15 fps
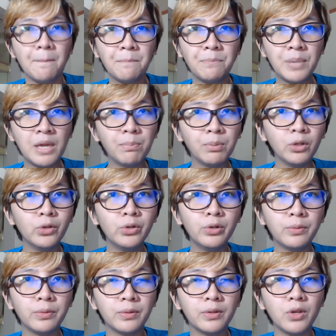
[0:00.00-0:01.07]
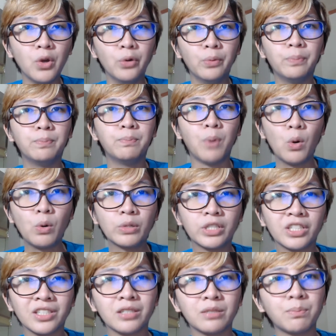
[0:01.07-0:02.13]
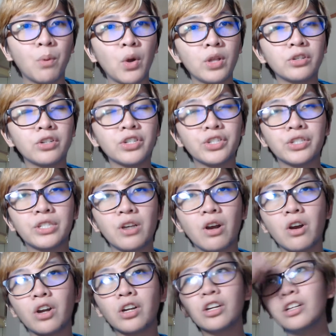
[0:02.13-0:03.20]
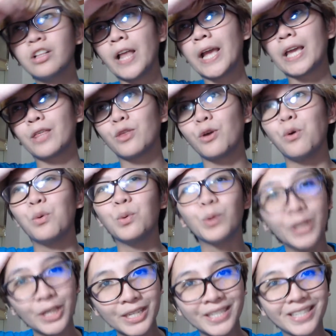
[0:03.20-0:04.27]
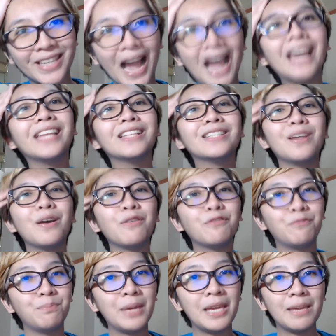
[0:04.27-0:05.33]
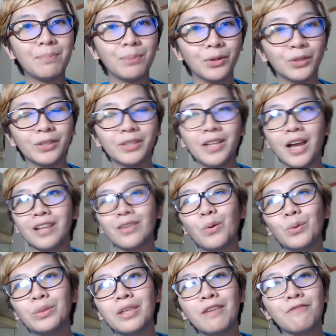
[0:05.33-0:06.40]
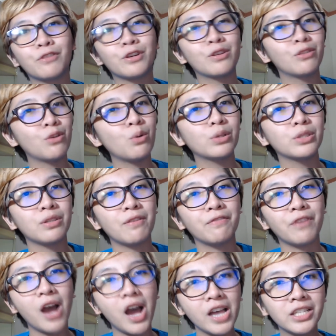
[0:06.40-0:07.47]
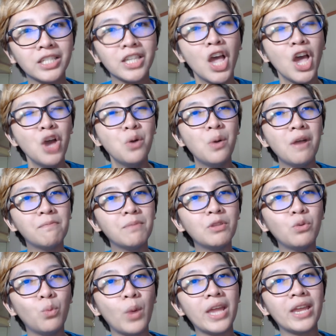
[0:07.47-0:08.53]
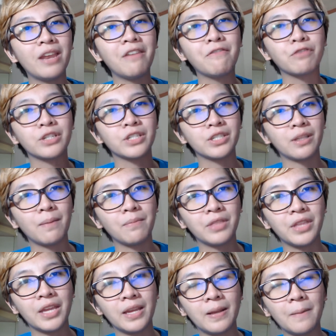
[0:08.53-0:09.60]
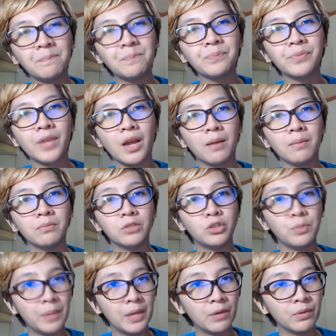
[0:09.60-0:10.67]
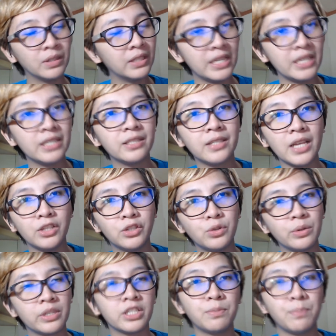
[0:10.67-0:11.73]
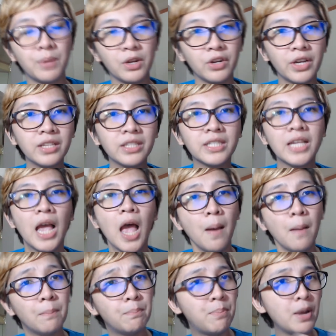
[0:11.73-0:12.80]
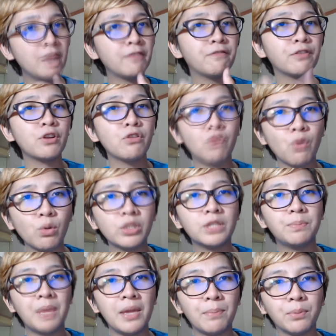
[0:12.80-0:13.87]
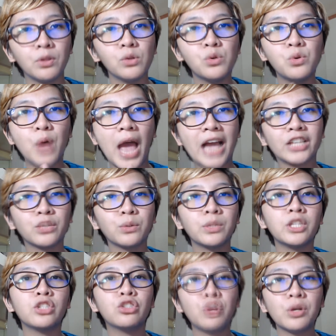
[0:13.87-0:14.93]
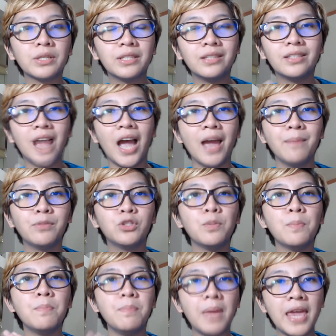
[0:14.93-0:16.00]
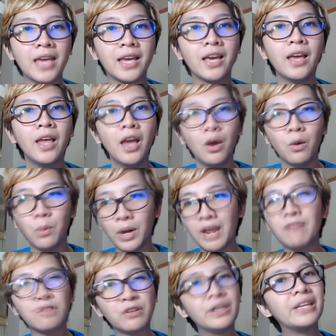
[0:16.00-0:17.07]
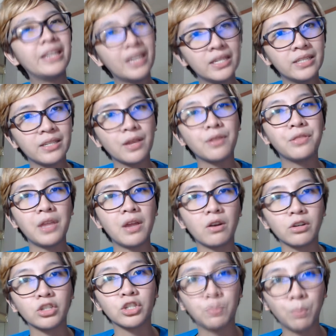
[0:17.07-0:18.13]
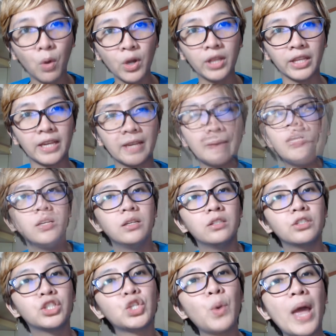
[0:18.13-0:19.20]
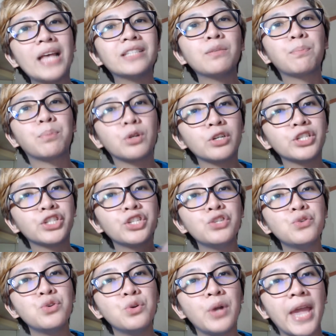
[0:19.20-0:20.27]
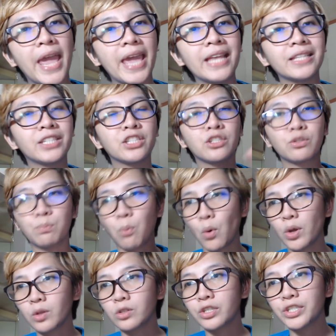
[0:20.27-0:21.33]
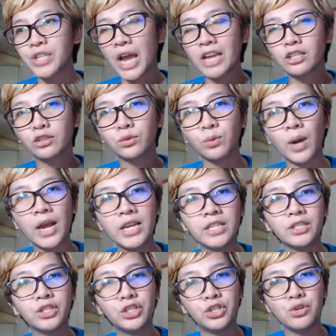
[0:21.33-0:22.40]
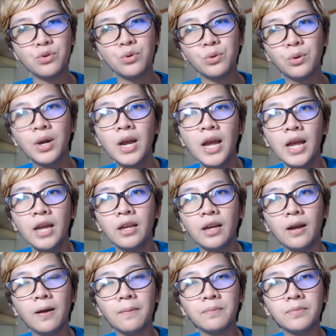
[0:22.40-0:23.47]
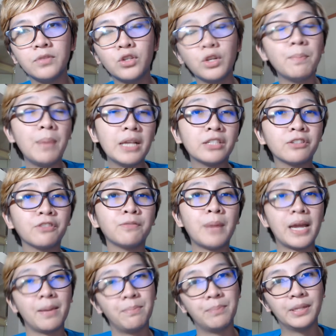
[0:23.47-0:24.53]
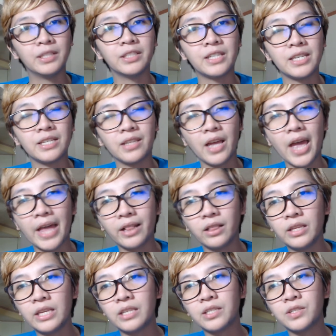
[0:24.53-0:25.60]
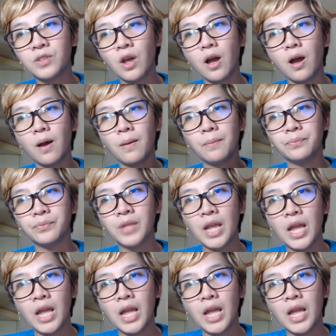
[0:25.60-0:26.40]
people who, who post spoilers are like the worst kind of people, not only for those of us who have been waiting for something Um, to be released and to experience, but for those people who actually took the time to make whatever it is they are spoiling. So as a person who hates spoilers, I try to, um, to the best of my abilities at least, um,